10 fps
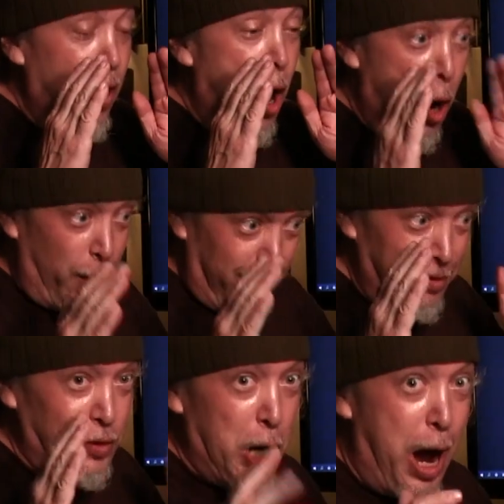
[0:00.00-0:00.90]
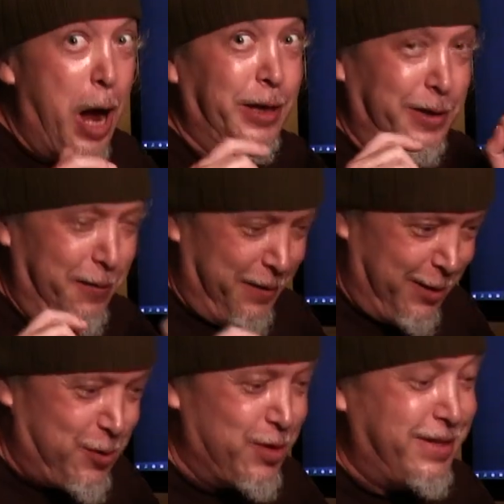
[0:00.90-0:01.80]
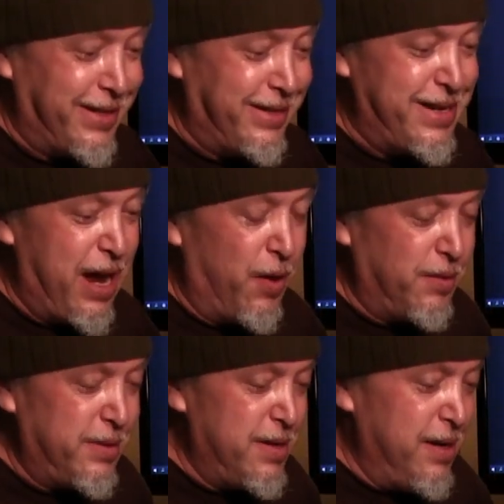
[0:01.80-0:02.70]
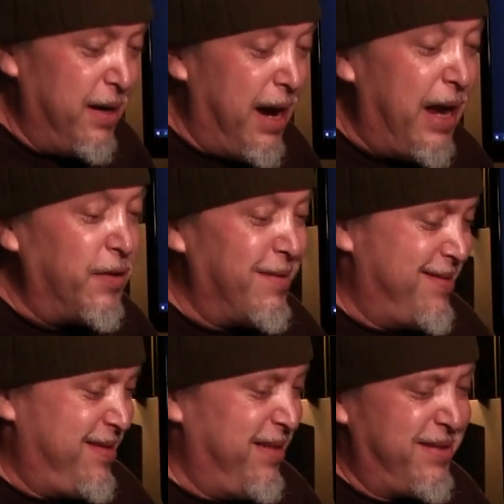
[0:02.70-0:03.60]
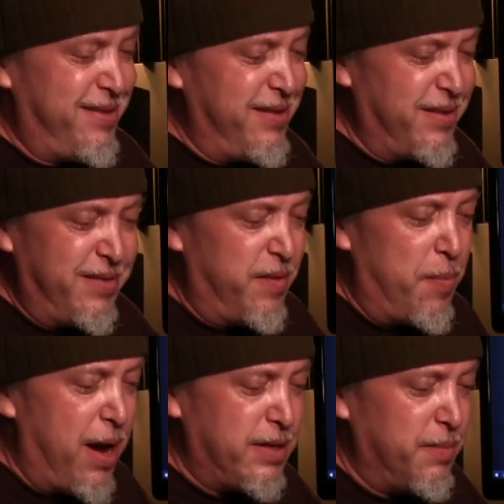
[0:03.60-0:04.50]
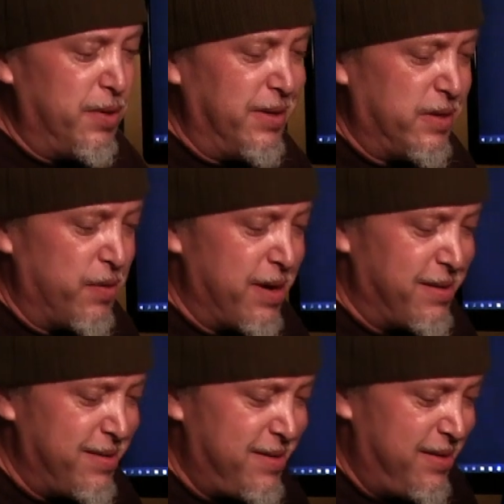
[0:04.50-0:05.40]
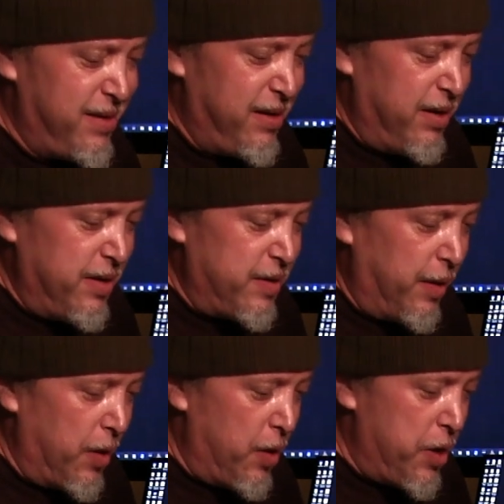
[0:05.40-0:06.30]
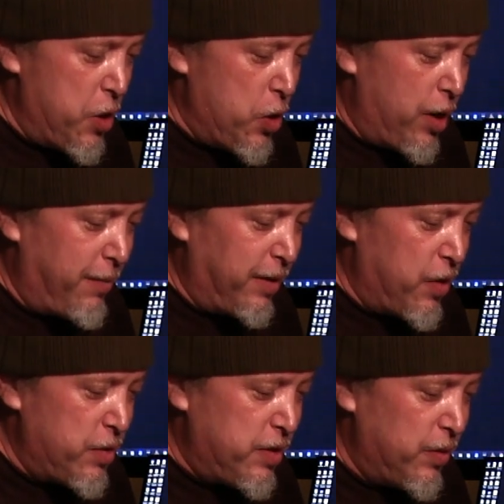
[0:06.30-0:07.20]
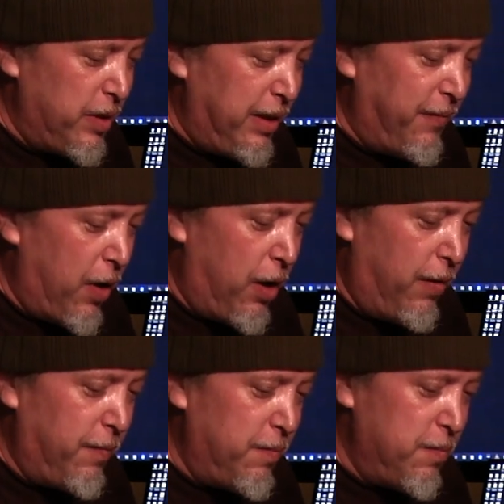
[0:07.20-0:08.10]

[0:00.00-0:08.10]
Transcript: are a lot of interesting sounds, endless. It's just the possibilities are endless. So I go here. I'm going to go to Evolve.